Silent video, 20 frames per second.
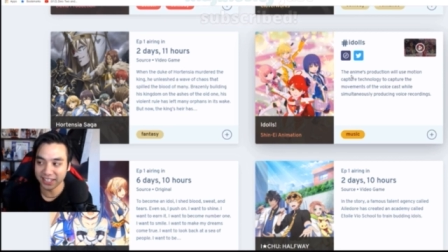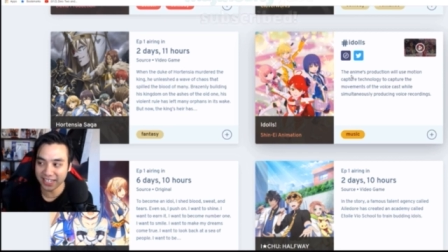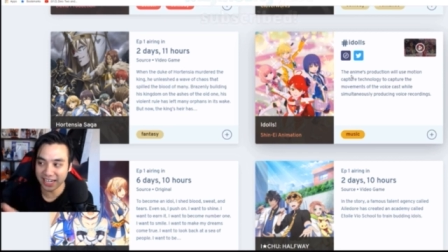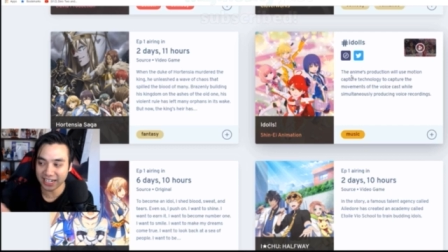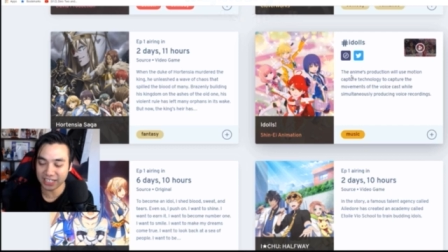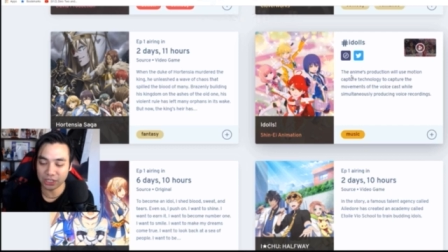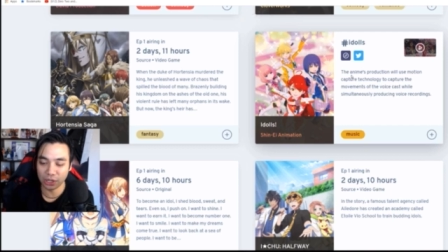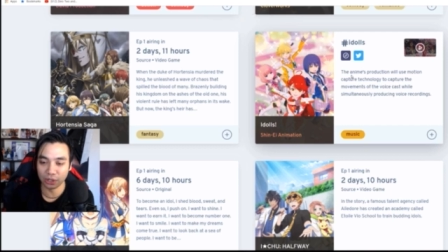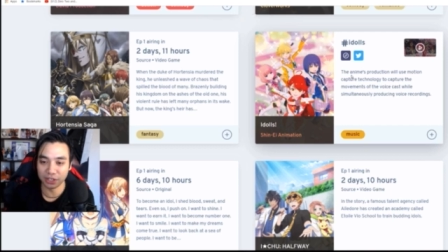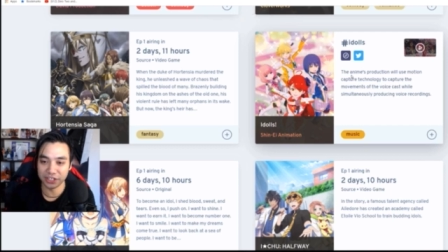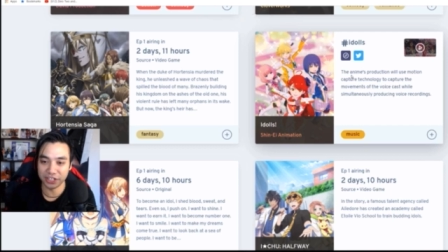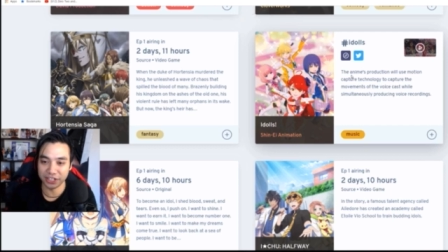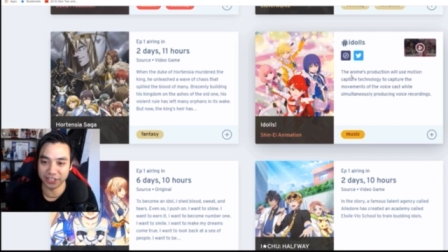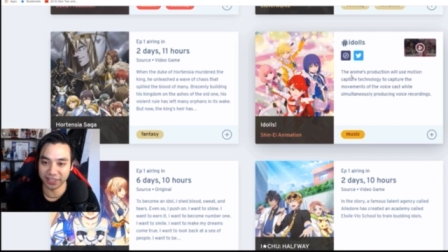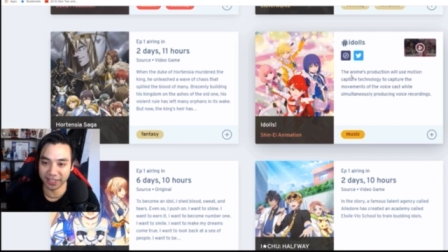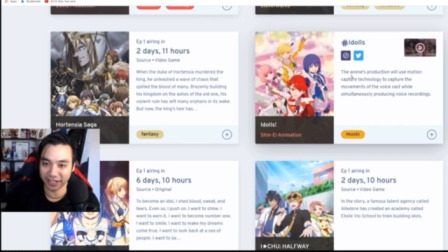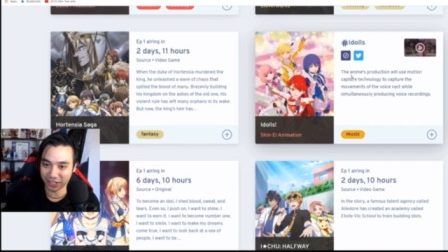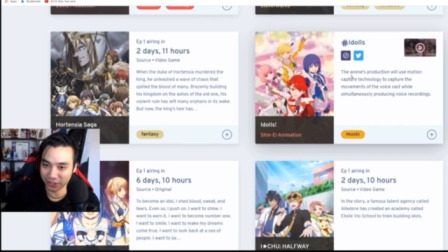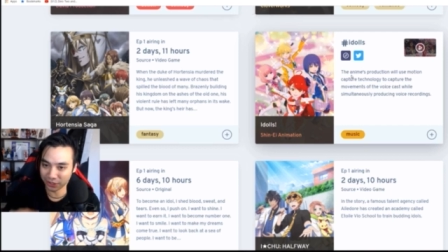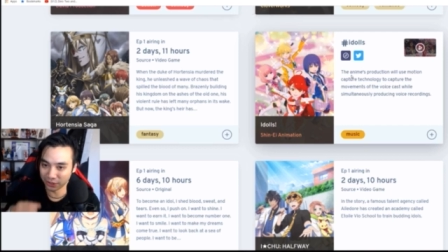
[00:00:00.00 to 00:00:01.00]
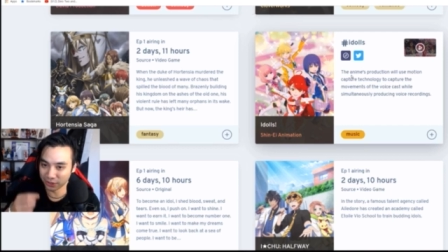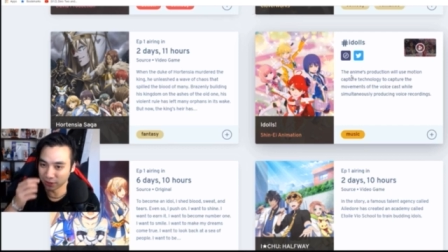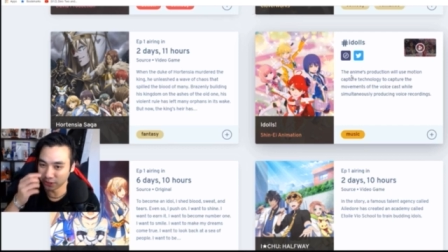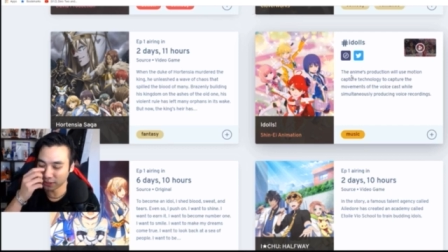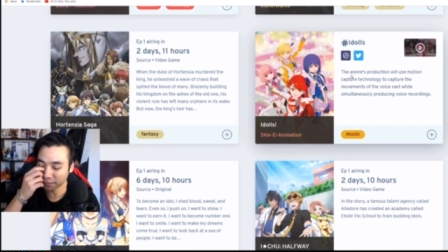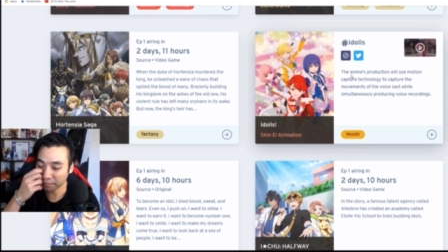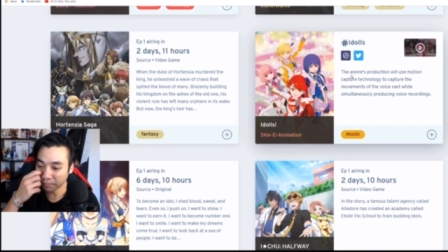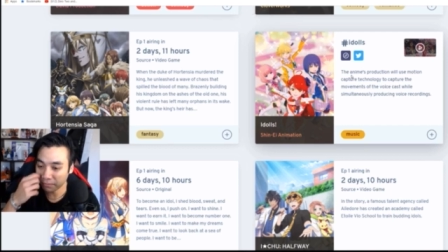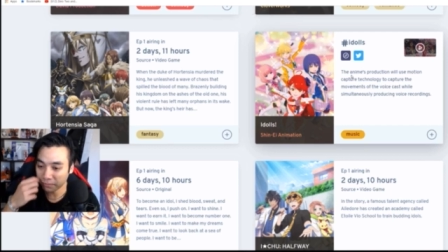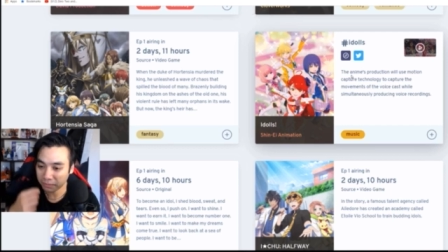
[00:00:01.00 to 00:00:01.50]
technology that they use.
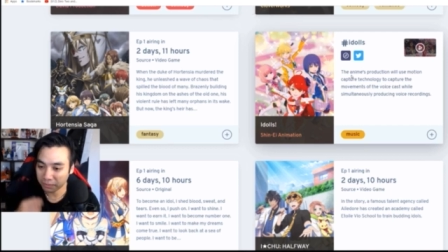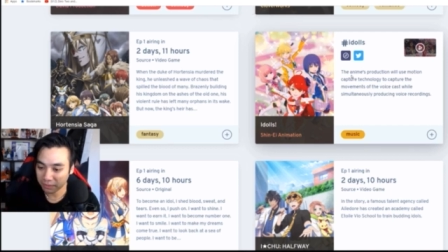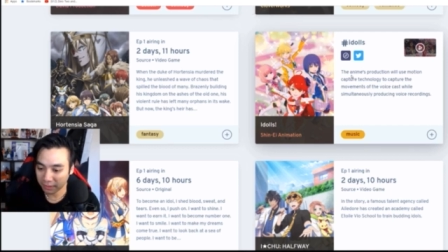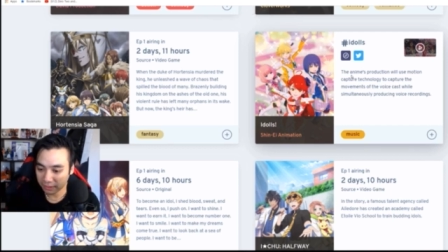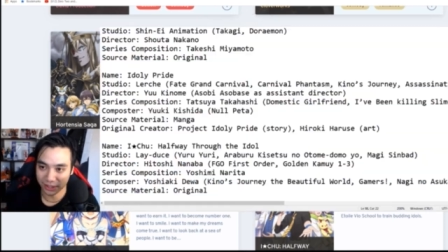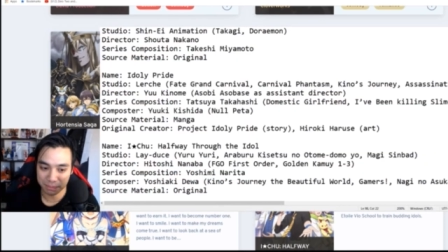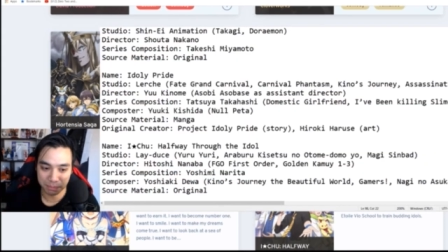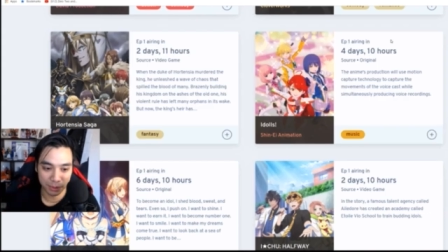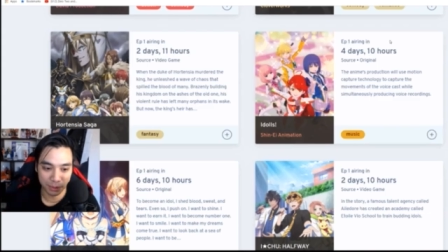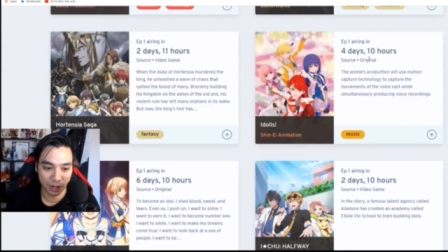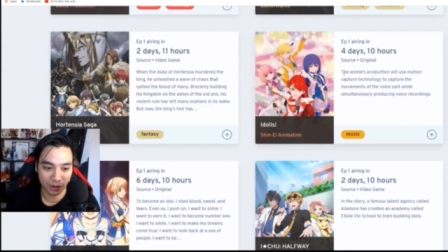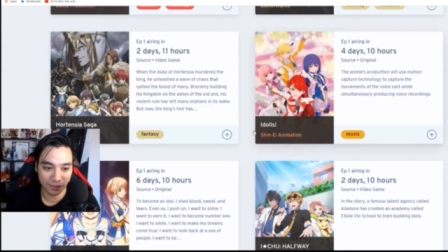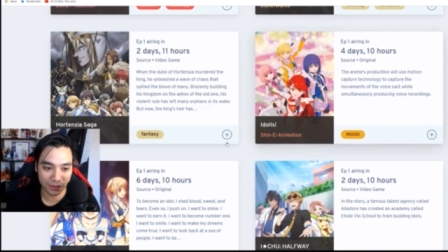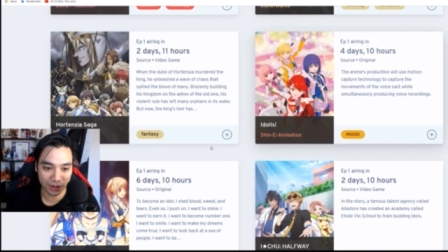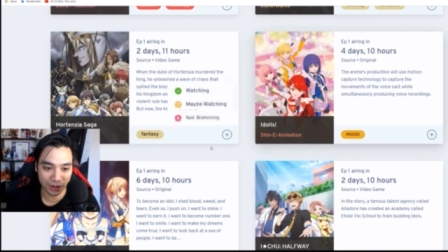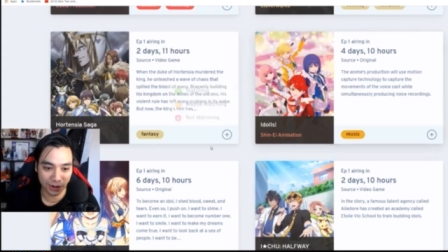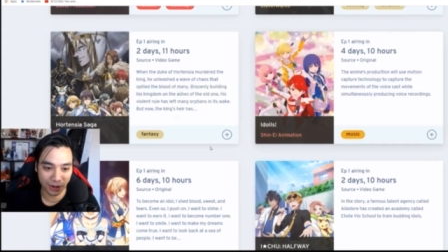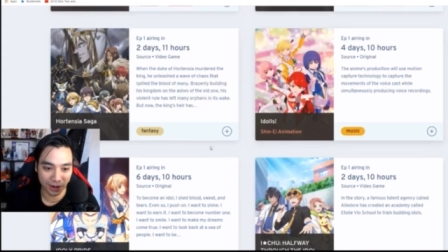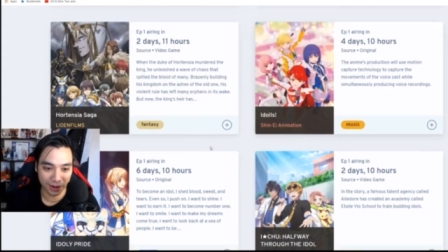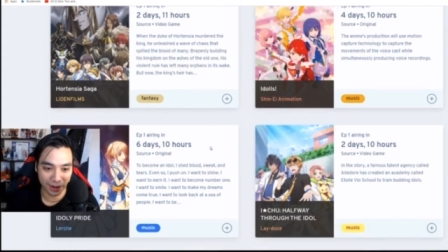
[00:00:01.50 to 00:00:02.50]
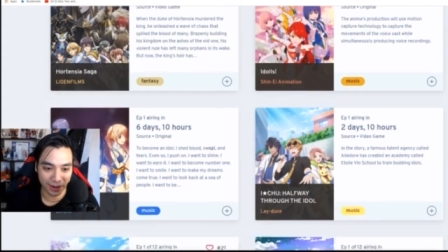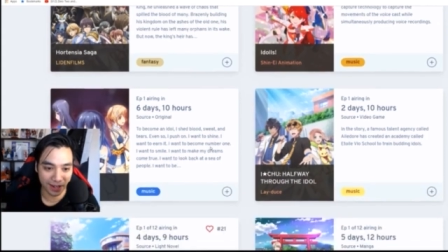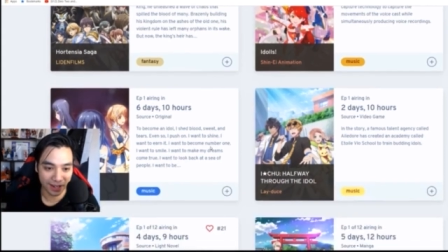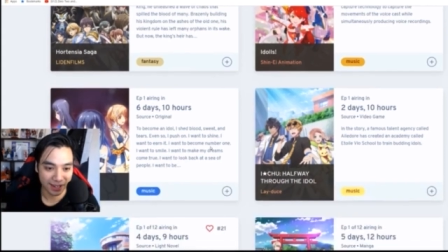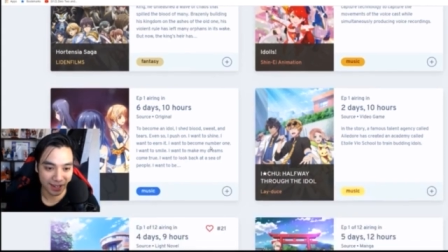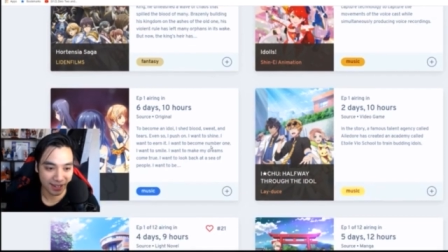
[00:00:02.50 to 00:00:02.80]
Moving on.